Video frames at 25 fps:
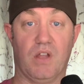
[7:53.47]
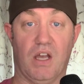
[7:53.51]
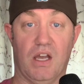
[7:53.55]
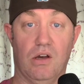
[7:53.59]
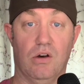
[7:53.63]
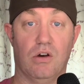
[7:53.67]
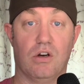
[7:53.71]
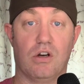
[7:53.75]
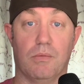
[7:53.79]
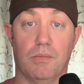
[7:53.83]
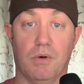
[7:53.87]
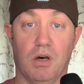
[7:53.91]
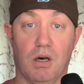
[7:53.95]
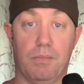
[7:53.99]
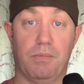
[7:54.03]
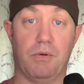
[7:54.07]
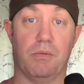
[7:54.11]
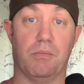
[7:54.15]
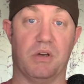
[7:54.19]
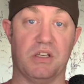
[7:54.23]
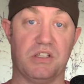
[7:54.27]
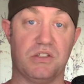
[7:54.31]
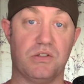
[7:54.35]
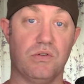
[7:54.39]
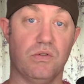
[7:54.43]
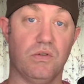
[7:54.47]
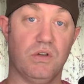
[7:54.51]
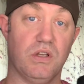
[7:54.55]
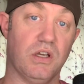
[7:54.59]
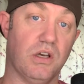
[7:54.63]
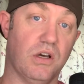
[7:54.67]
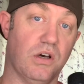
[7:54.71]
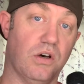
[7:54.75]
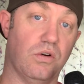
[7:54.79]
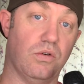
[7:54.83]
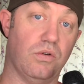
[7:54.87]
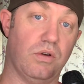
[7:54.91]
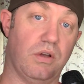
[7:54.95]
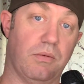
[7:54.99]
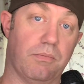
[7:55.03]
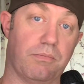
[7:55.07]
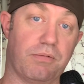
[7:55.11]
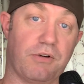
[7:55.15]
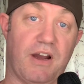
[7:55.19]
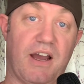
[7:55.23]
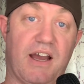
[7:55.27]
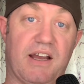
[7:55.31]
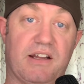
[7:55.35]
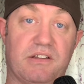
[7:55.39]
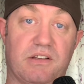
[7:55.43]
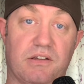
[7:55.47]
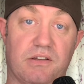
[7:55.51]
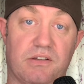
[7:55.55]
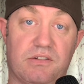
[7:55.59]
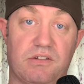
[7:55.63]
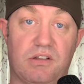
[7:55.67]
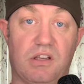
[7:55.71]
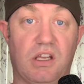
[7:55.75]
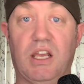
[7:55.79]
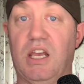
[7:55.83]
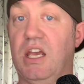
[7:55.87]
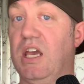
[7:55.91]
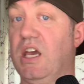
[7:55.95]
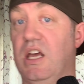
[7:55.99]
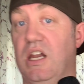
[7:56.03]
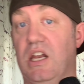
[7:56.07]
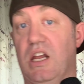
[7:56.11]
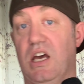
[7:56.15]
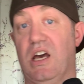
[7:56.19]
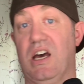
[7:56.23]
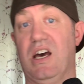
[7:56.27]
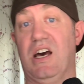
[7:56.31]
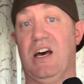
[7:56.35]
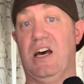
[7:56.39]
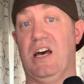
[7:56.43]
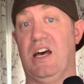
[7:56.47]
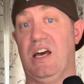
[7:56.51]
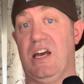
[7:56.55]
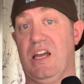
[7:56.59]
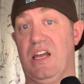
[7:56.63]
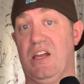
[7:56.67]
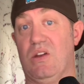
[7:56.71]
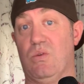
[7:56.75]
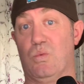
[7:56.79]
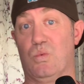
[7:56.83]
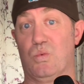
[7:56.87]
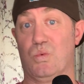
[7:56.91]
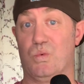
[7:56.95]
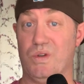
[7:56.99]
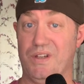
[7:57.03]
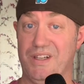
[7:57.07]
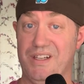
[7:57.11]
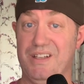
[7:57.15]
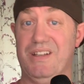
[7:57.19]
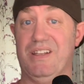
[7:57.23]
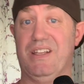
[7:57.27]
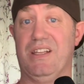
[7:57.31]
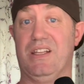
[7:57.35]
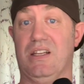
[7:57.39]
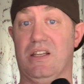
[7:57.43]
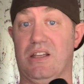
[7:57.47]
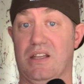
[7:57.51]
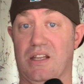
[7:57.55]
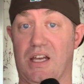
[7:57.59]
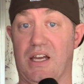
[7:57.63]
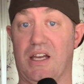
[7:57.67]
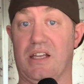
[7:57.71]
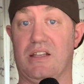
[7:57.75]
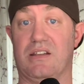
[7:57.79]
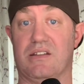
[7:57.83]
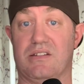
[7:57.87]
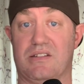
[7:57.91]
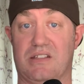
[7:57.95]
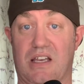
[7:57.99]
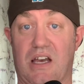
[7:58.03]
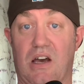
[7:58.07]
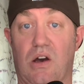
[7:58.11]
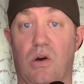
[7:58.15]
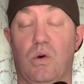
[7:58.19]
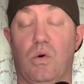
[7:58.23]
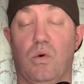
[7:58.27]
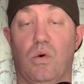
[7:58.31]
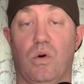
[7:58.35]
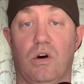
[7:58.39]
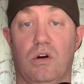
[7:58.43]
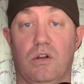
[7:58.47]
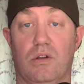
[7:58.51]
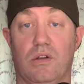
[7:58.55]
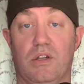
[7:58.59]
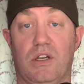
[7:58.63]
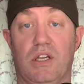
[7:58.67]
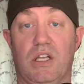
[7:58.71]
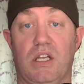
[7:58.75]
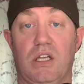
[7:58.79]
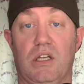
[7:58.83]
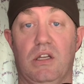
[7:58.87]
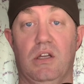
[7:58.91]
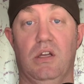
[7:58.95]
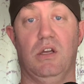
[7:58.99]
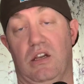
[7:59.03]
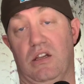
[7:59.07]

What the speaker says: I hook them up in my studio and practice, and I really like the sound quality.